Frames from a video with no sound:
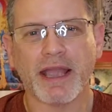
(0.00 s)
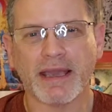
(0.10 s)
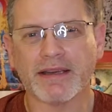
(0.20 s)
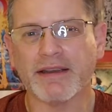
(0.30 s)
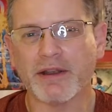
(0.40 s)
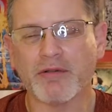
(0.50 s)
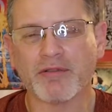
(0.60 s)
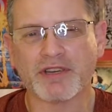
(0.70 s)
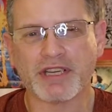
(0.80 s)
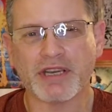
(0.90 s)
Annandale,
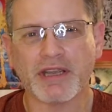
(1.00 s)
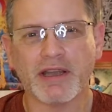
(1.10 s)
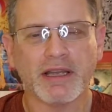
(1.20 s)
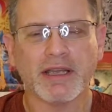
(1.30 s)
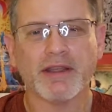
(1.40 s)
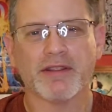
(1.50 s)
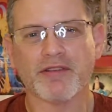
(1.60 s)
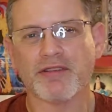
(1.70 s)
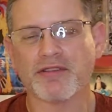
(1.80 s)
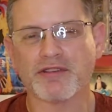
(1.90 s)
Virginia.
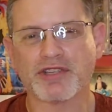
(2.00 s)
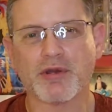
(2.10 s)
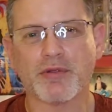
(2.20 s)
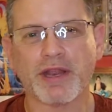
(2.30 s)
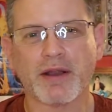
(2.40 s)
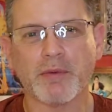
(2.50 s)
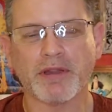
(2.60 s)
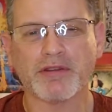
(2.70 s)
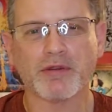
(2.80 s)
This is a show that I went